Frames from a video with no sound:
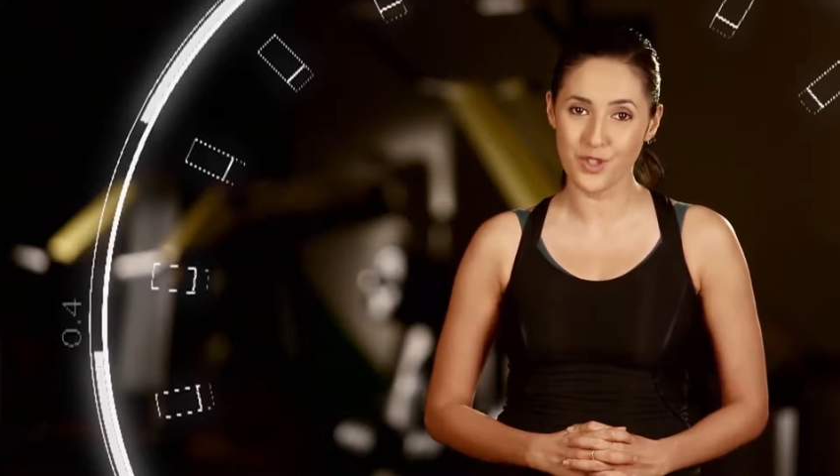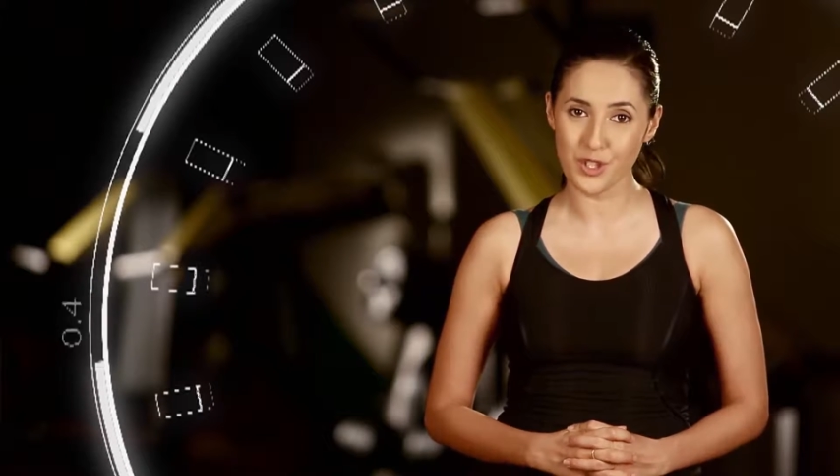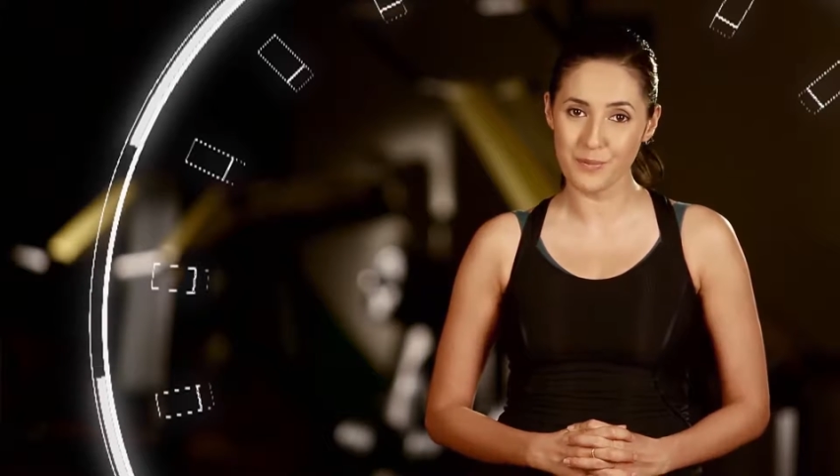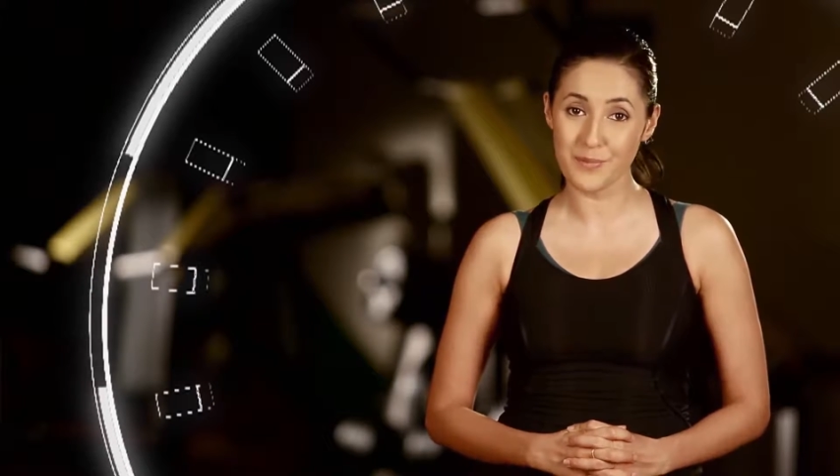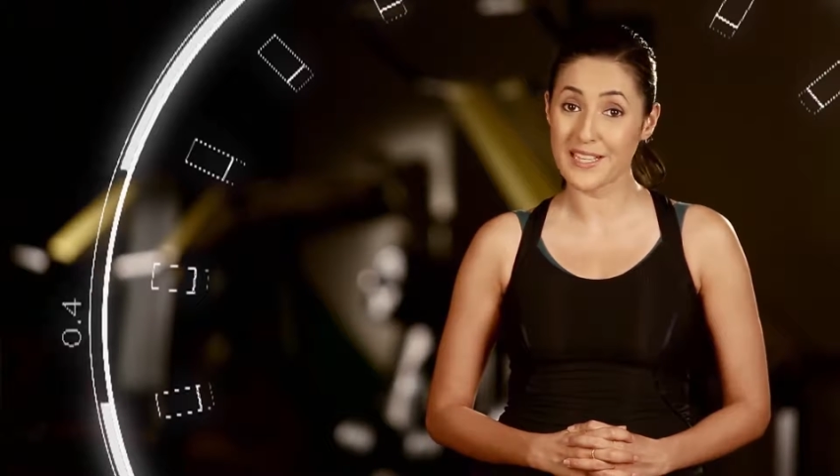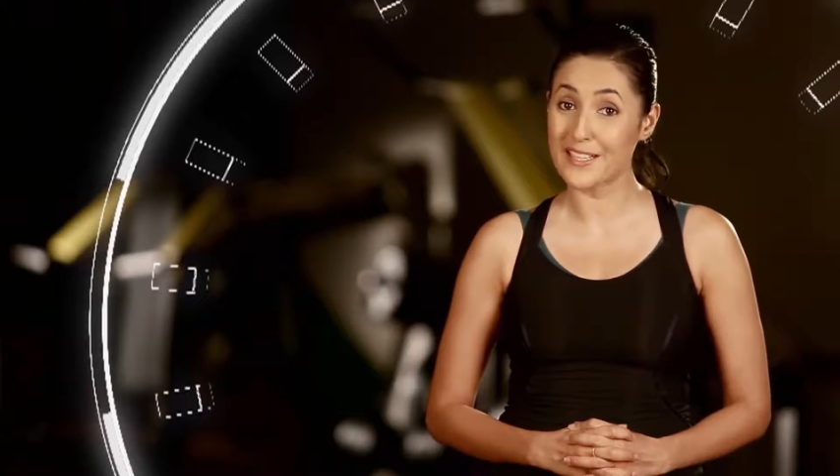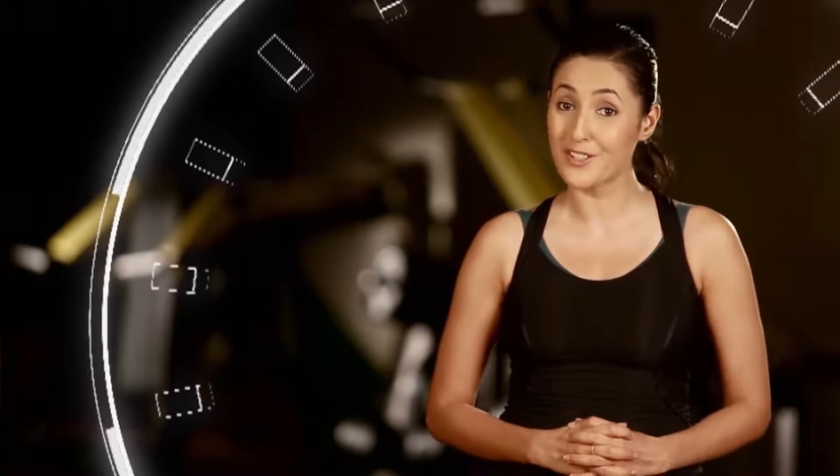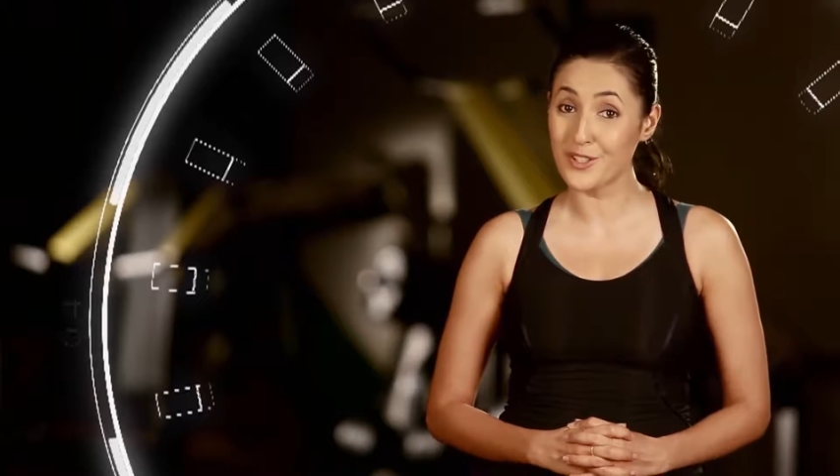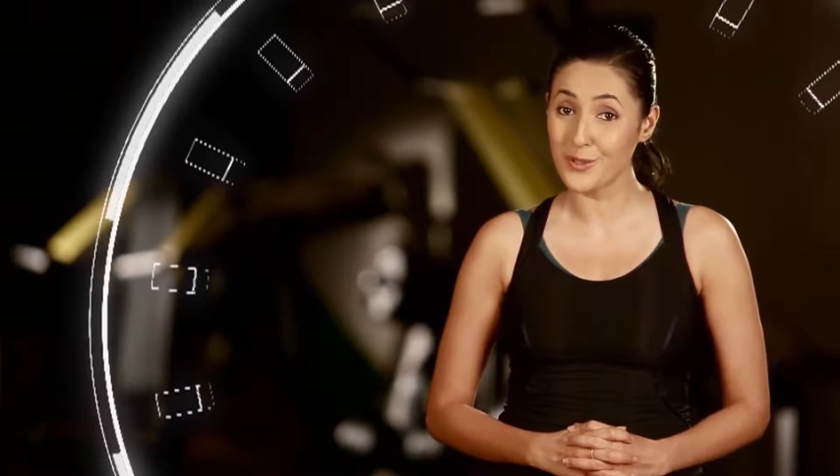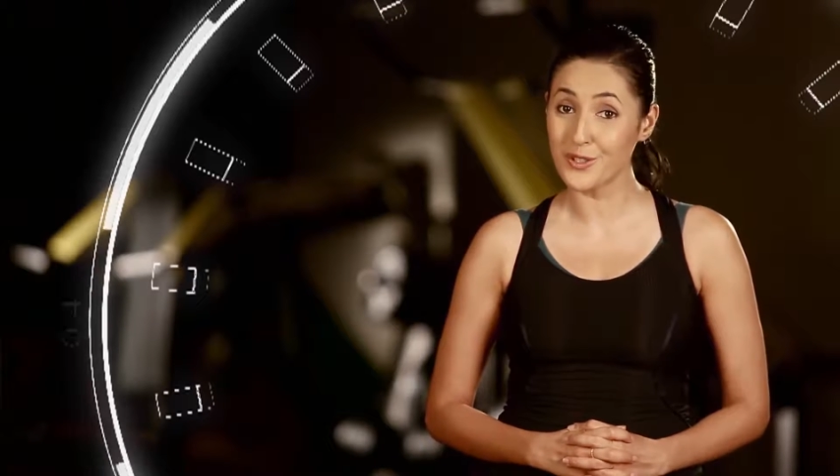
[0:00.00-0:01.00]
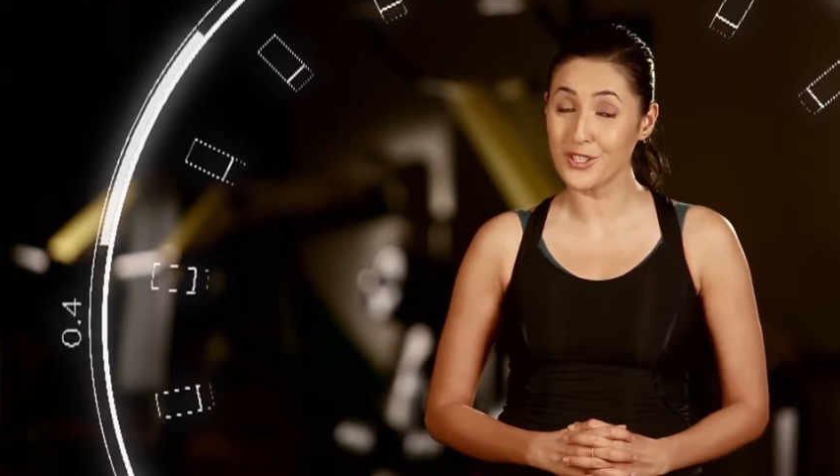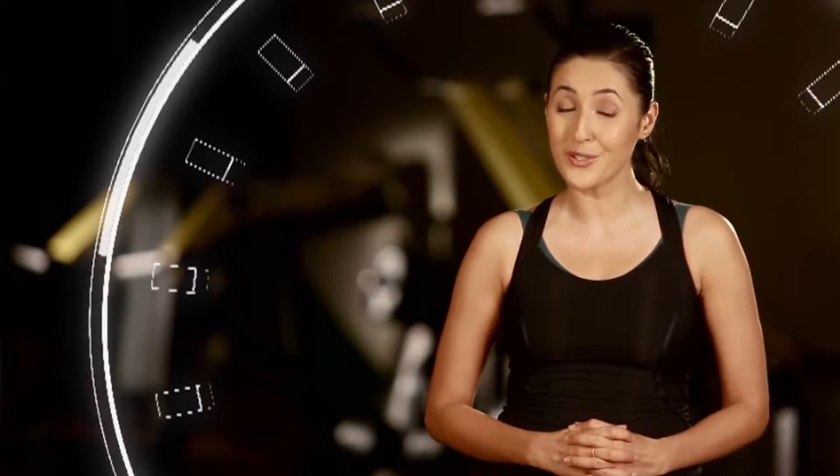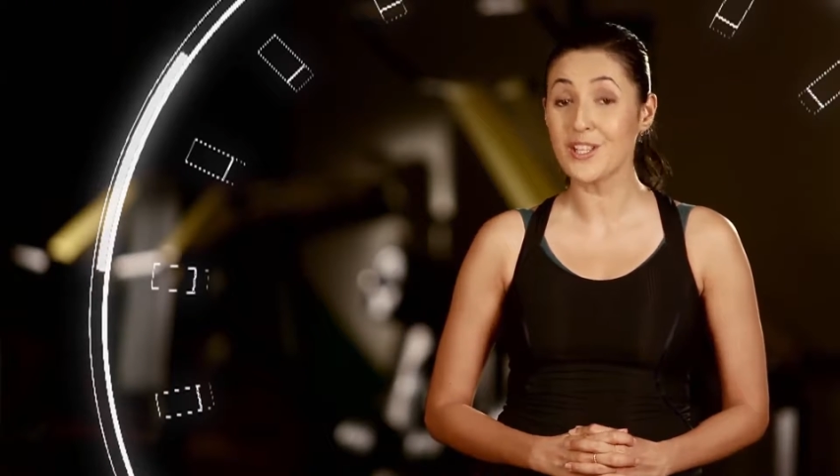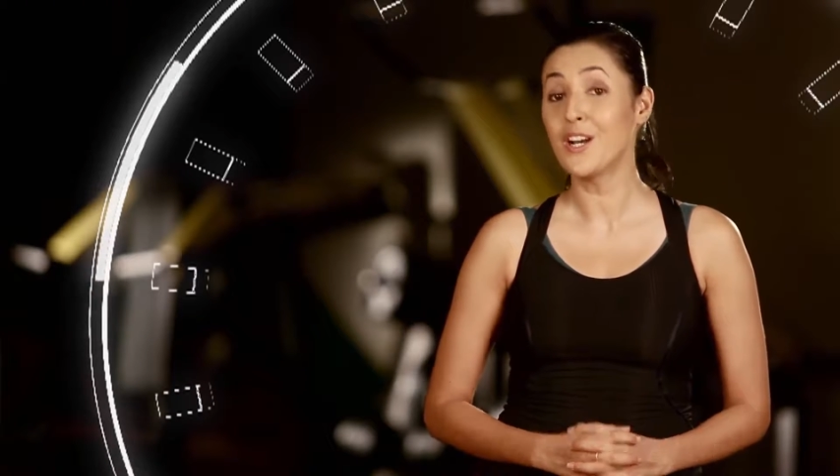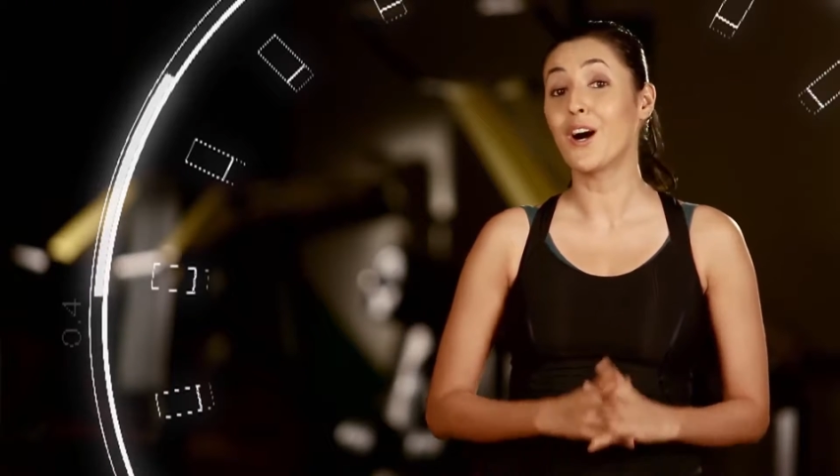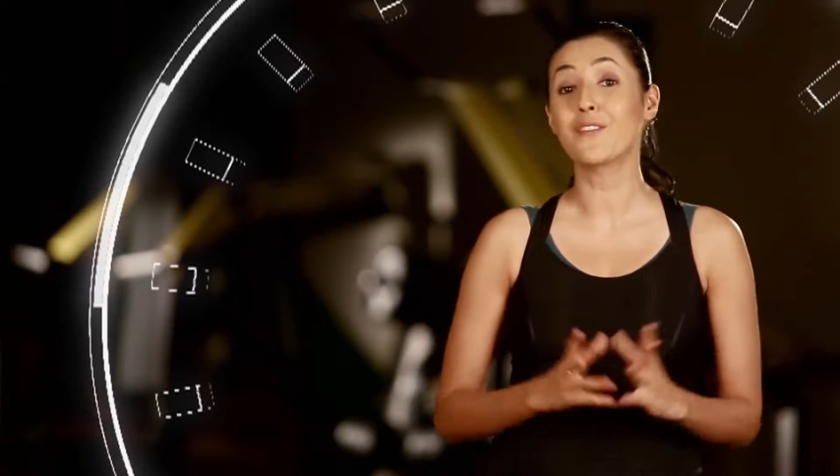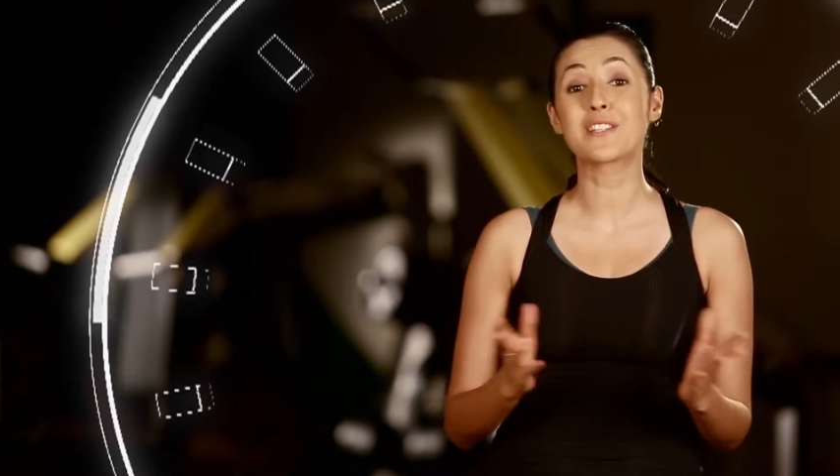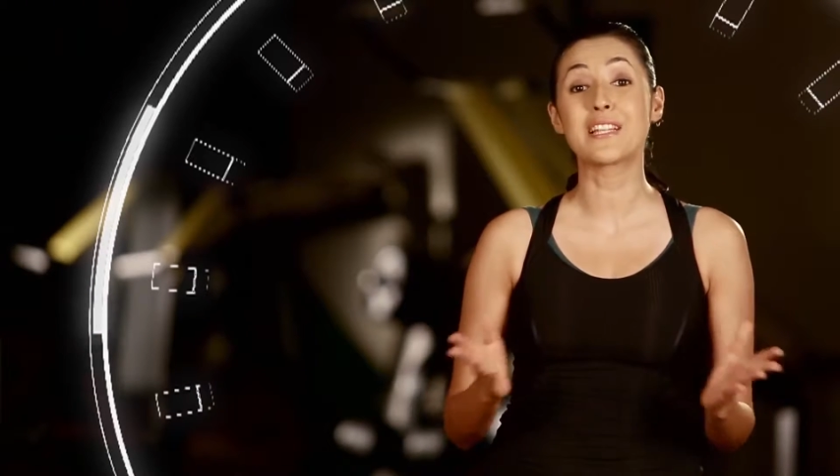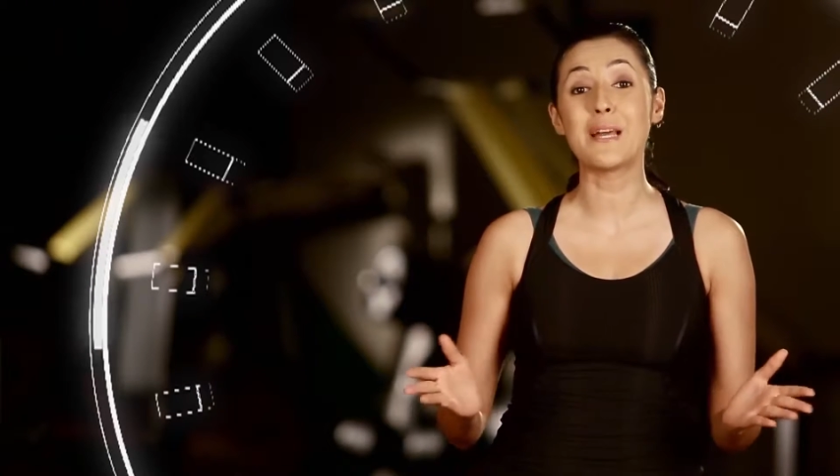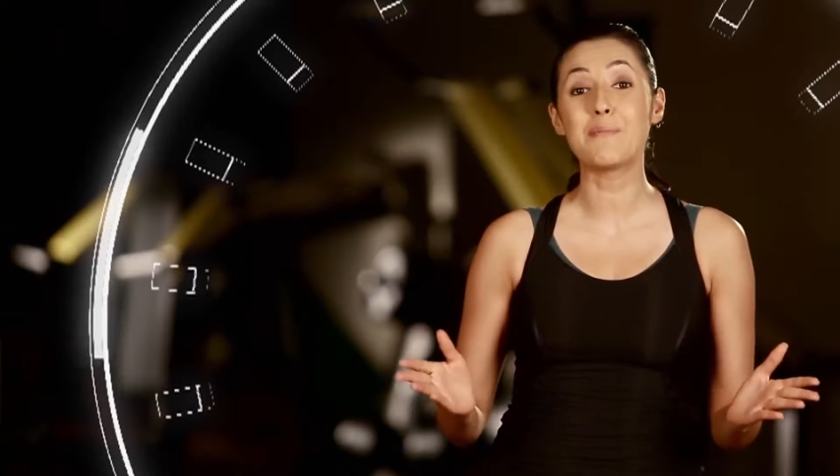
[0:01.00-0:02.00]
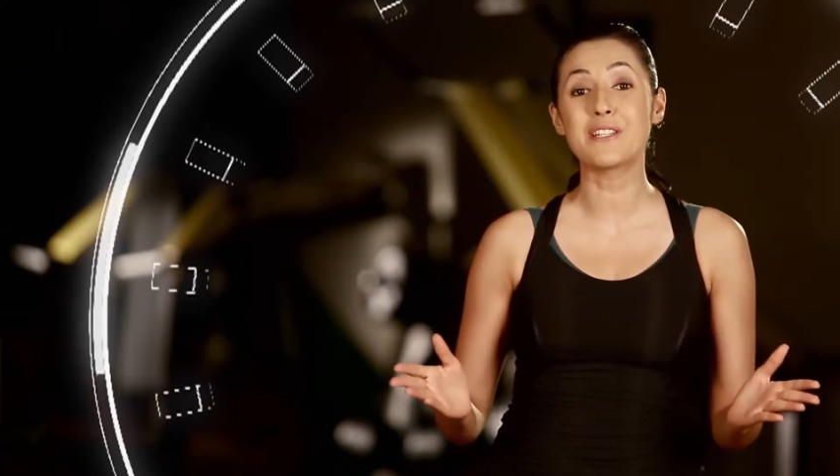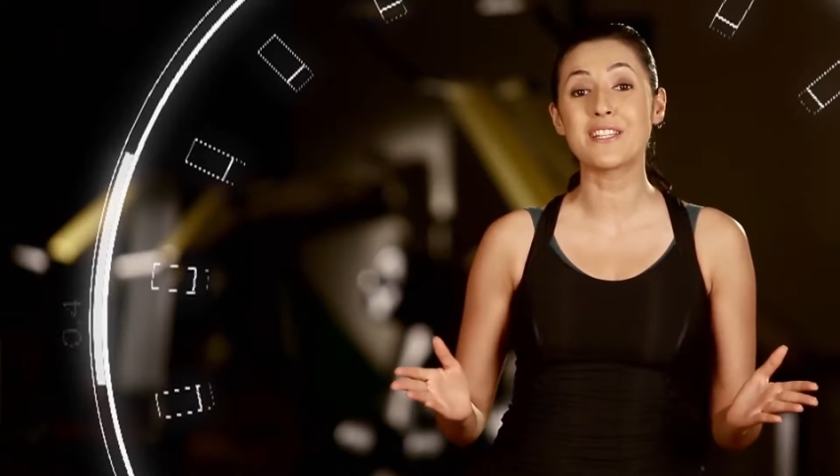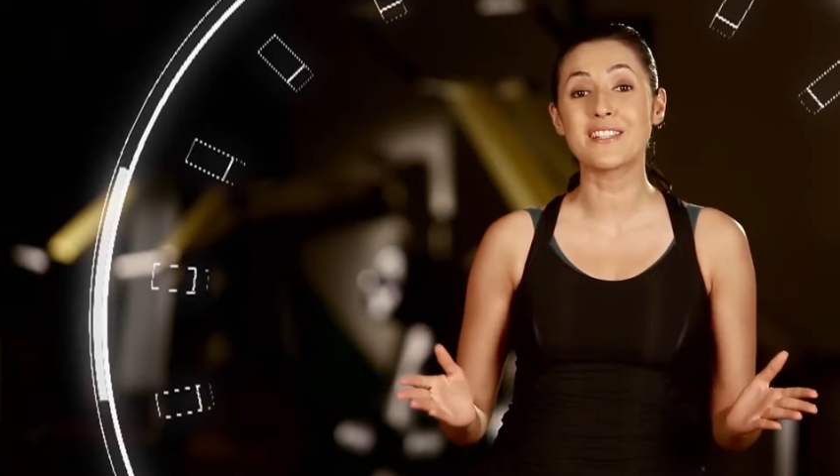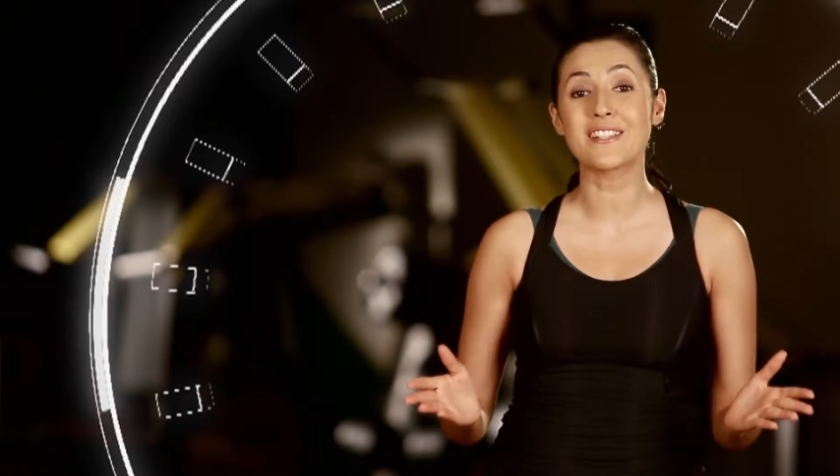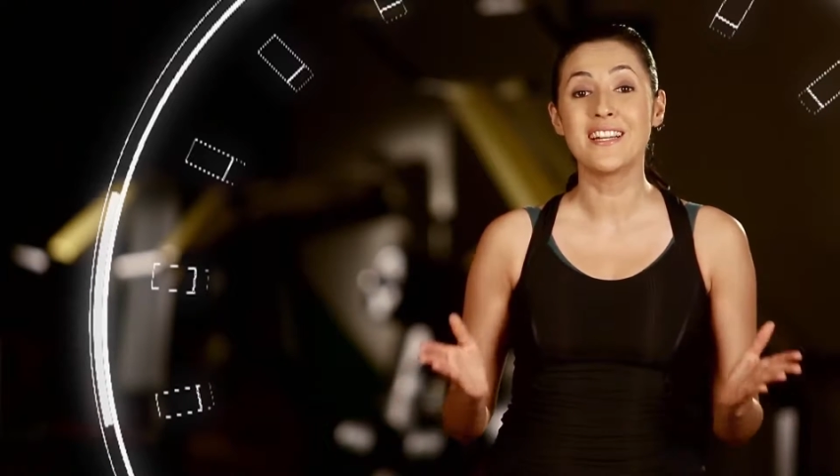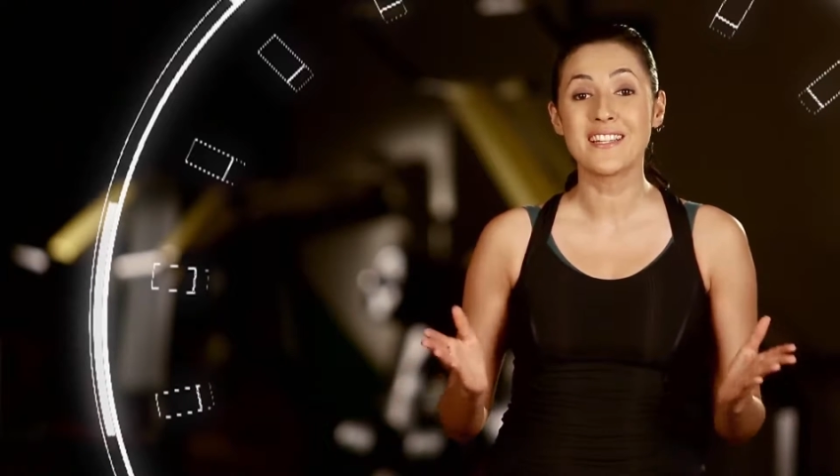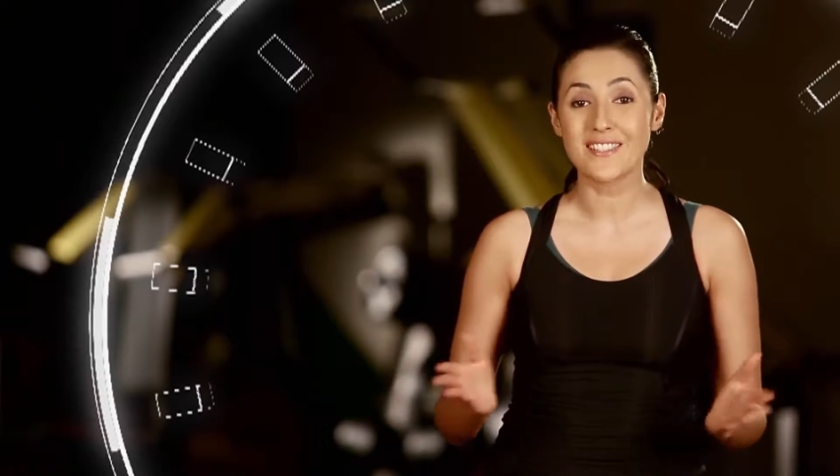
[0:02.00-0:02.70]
gyms and studios of celebrities,